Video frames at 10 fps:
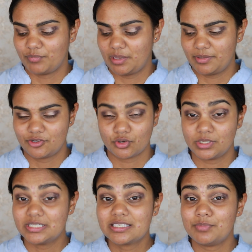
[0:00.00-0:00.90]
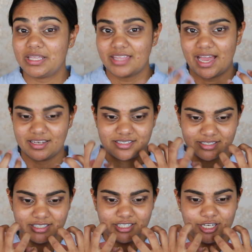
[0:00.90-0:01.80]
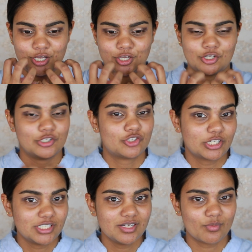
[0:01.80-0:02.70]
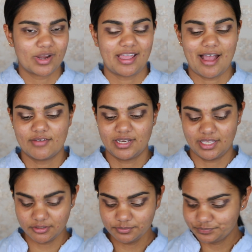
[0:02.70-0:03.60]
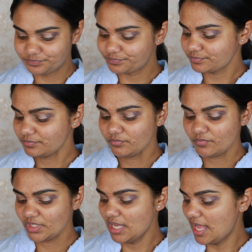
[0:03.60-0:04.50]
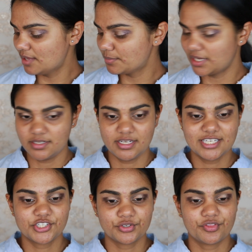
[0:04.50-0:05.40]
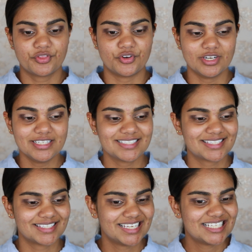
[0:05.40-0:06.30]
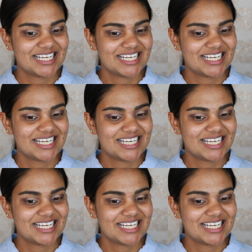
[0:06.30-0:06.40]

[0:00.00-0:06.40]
Maybe I don't need to be that constricted when I have it in. Initial thoughts,